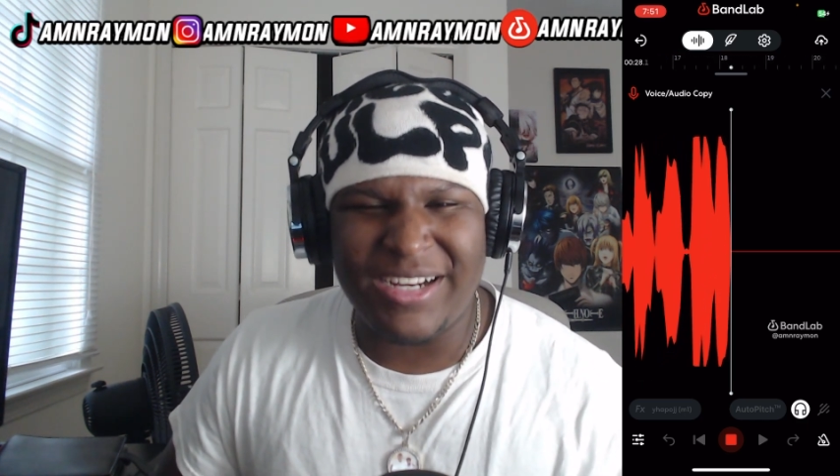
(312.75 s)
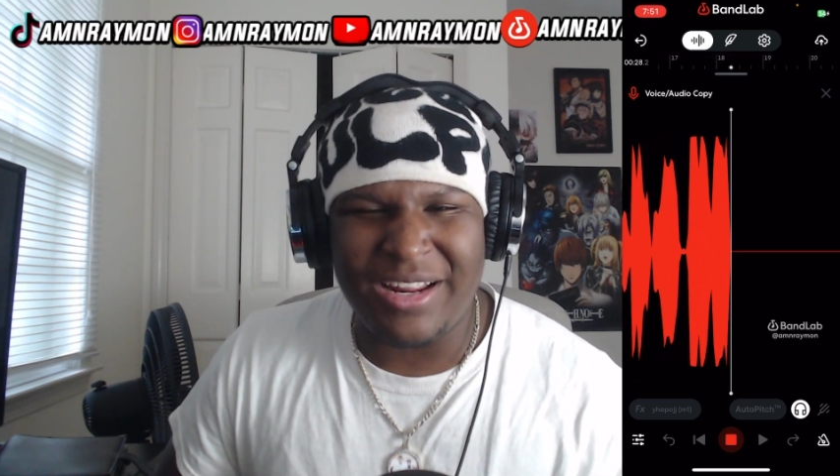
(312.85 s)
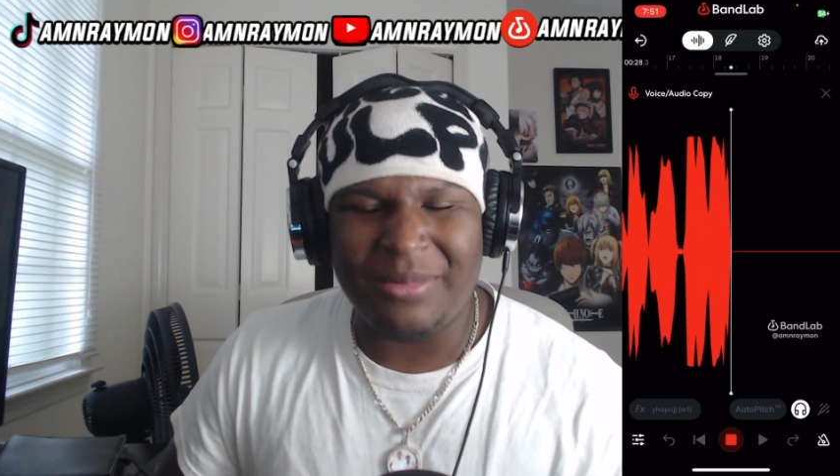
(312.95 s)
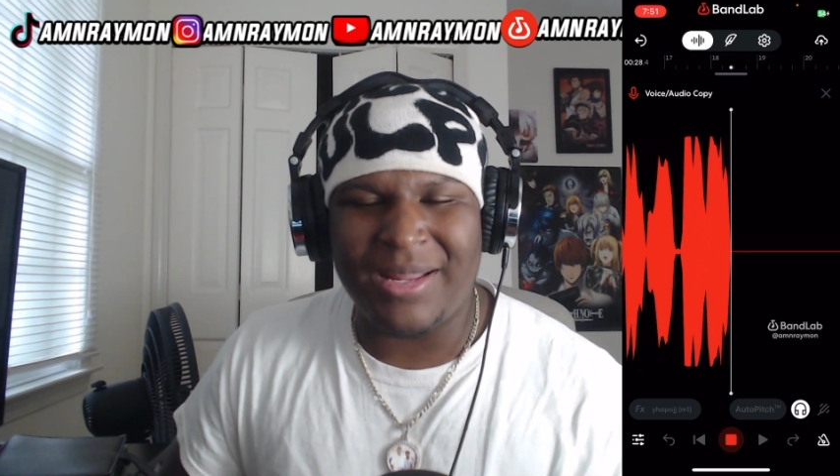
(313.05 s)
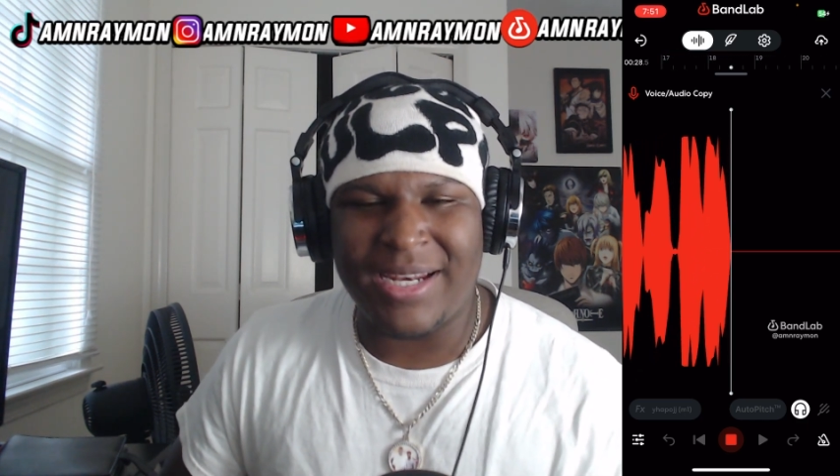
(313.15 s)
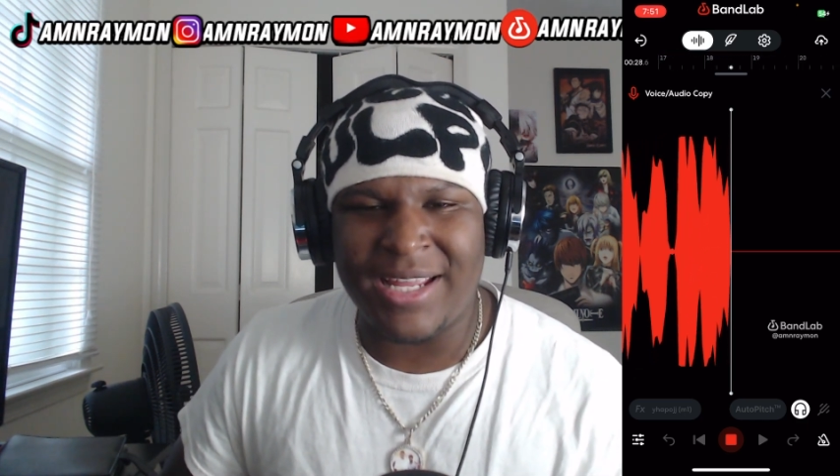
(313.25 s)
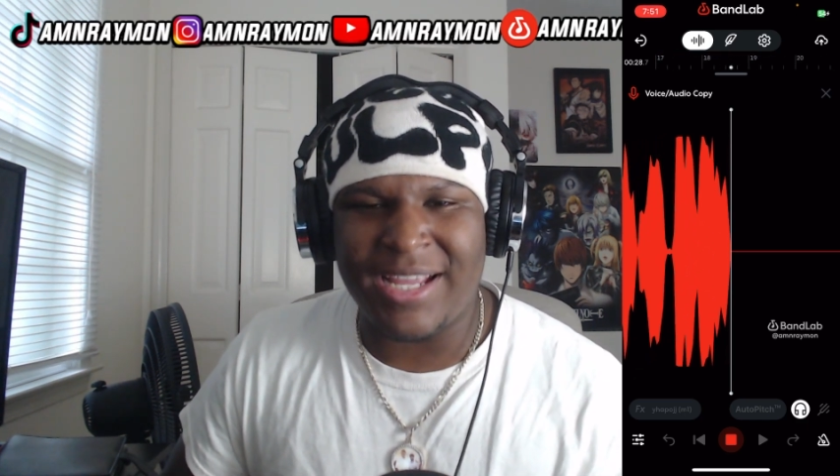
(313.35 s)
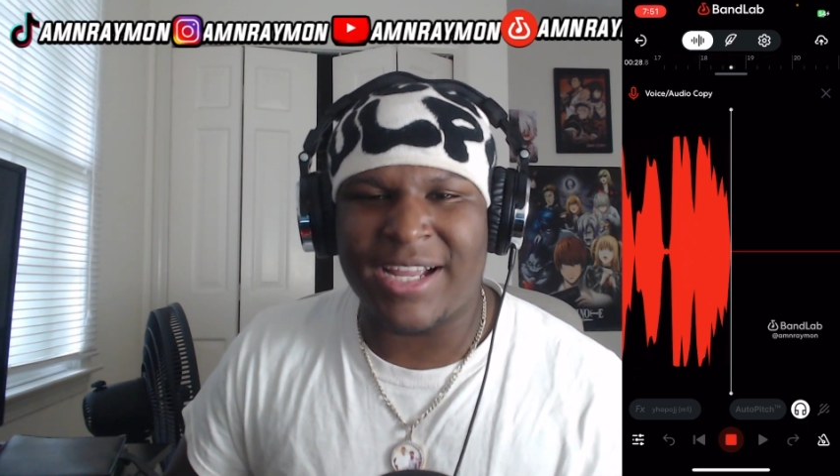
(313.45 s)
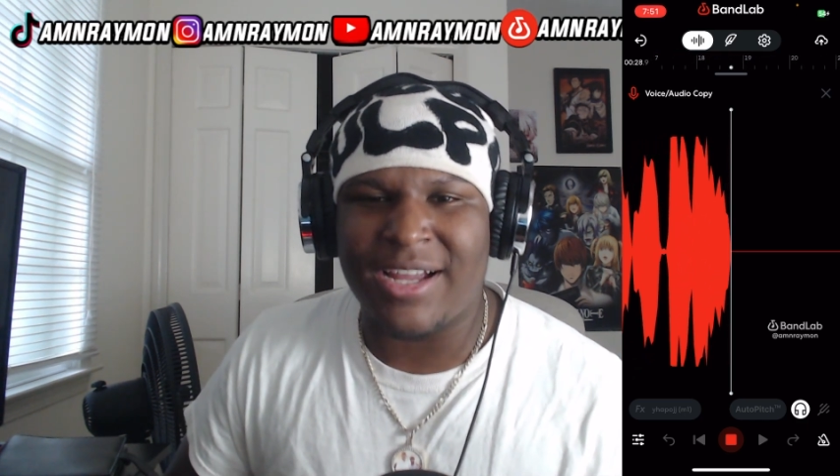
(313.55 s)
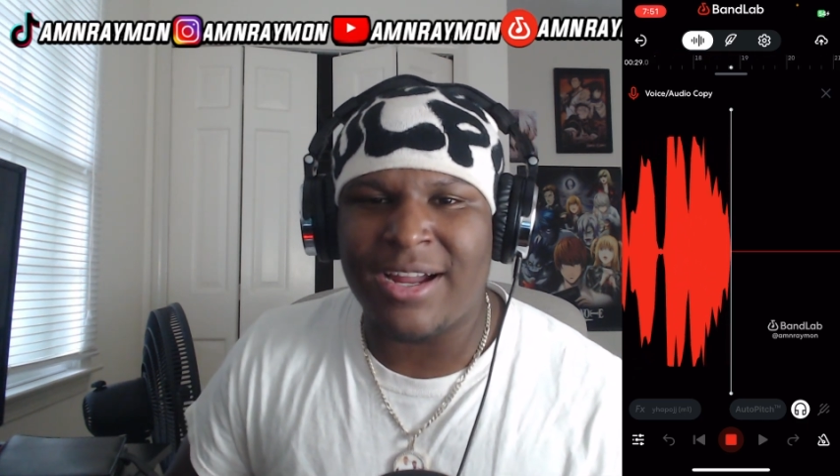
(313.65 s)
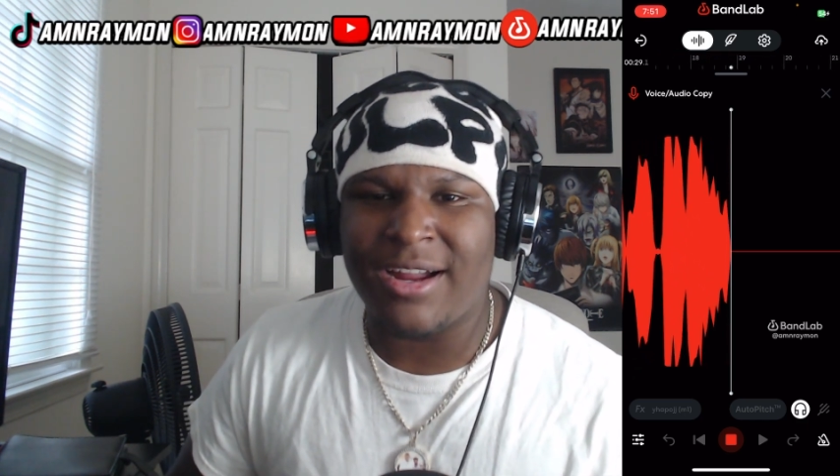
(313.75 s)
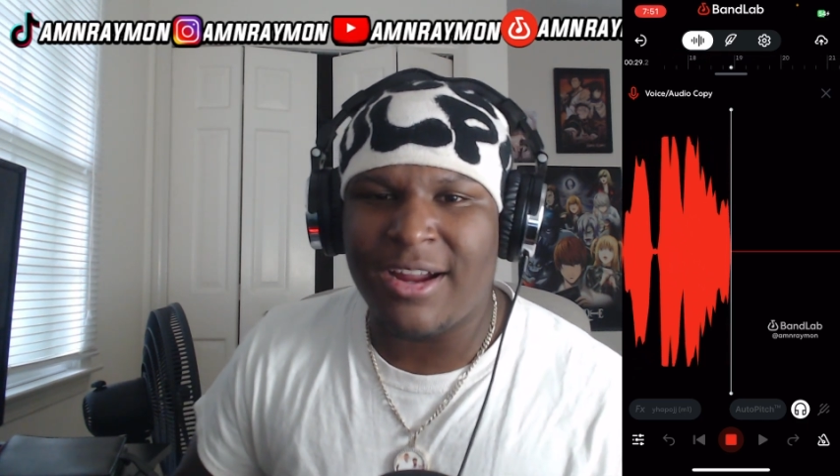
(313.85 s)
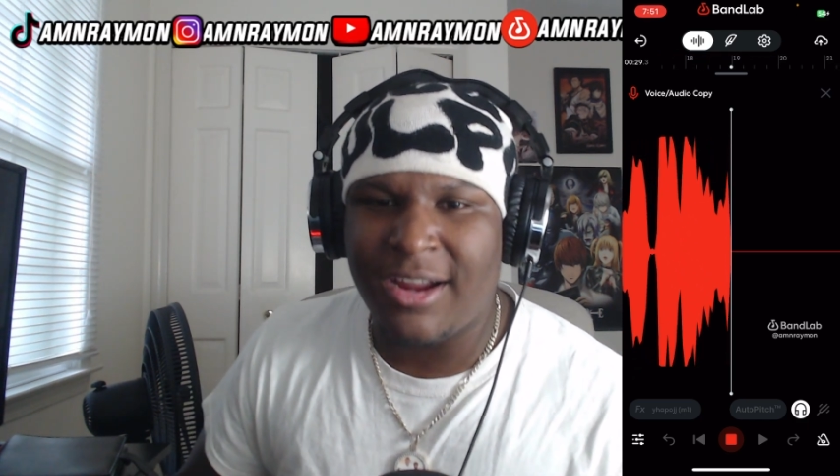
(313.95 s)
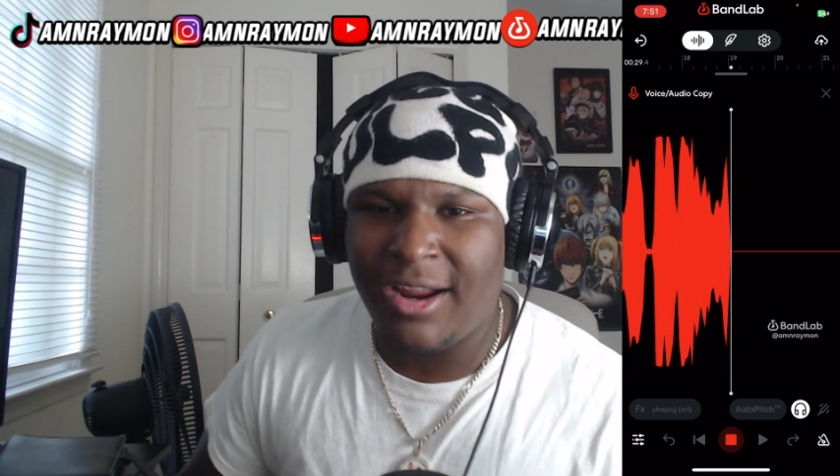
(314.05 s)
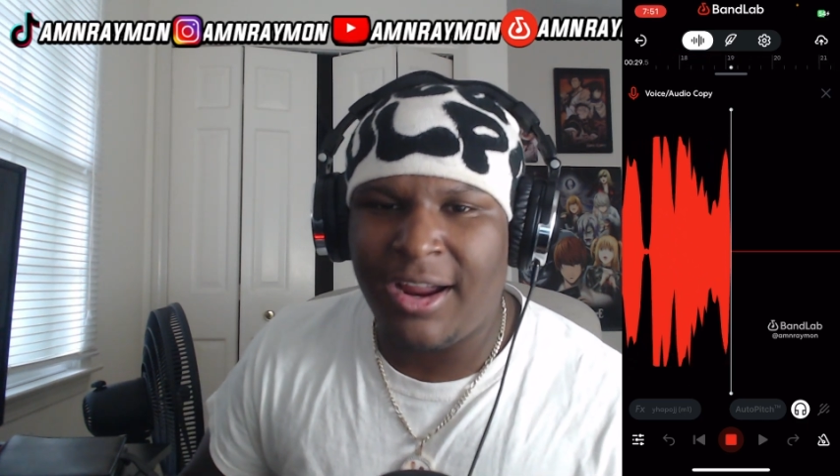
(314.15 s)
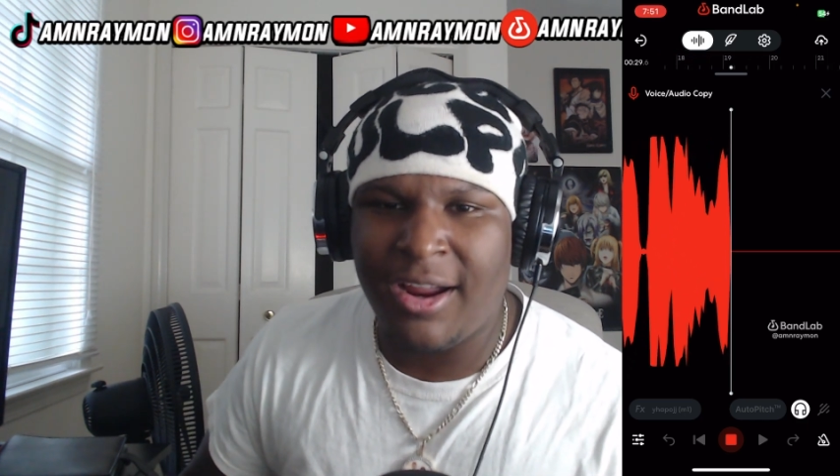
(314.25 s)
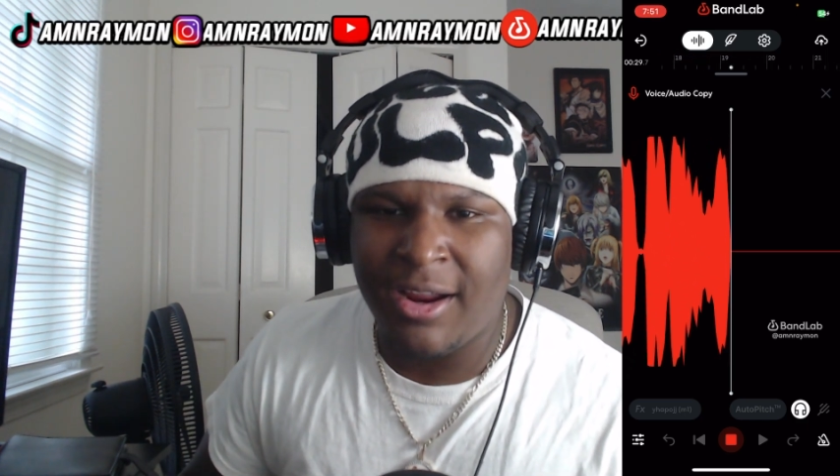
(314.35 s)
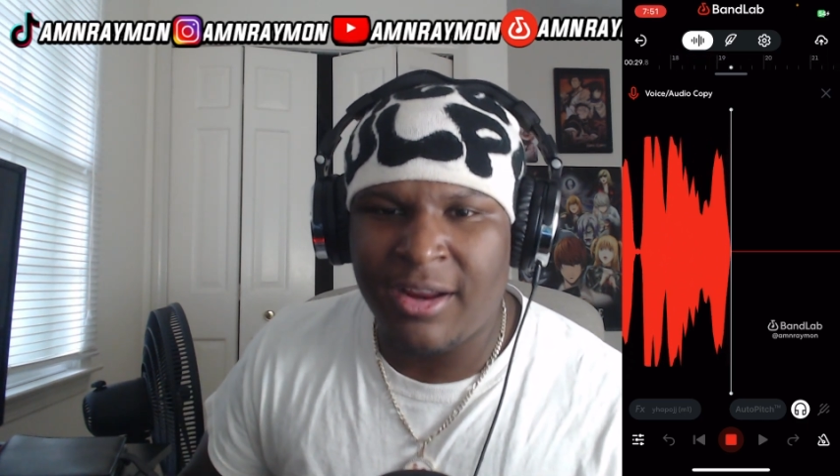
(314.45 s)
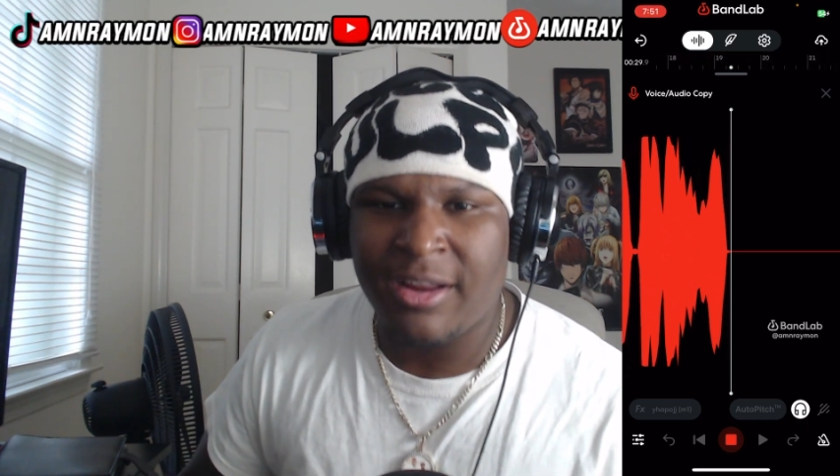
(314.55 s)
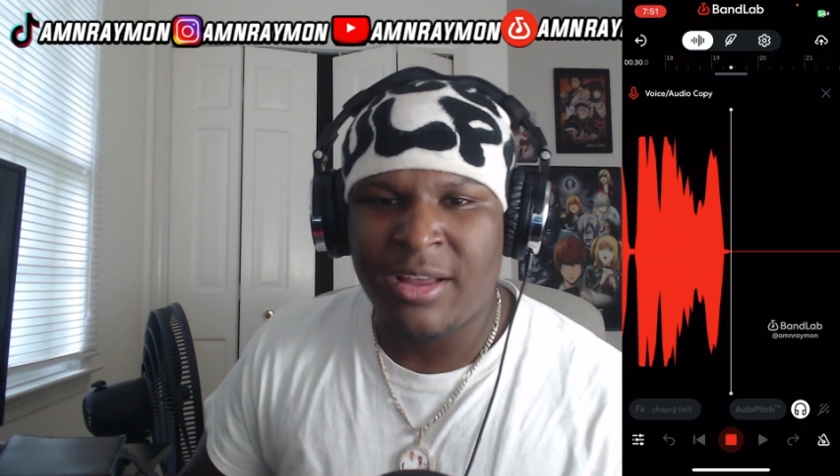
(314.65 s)
I'm like nigga,
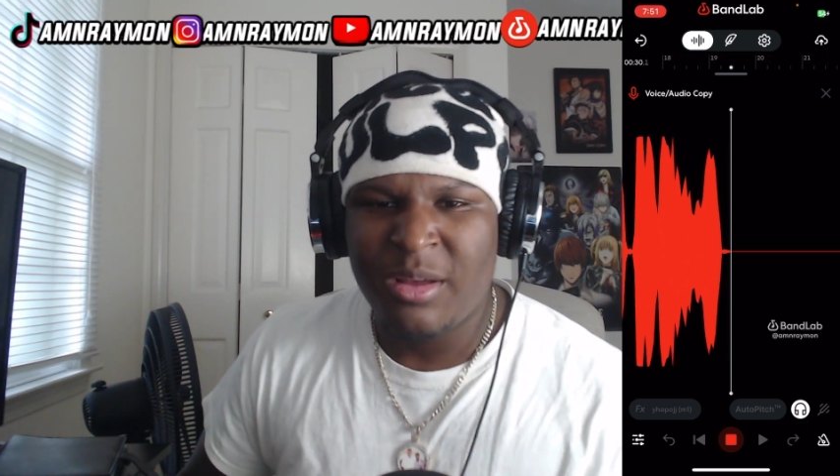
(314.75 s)
huh?